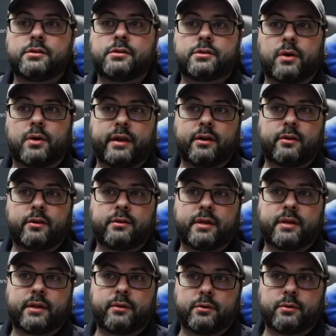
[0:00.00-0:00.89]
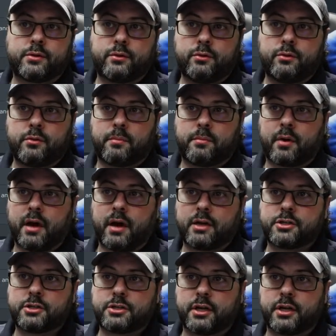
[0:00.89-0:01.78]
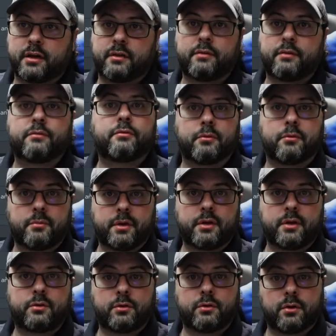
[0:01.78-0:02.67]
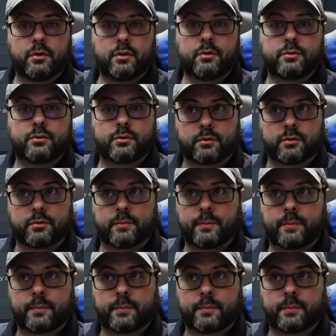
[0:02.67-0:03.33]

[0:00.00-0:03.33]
So I know that there's a new project for me to go to.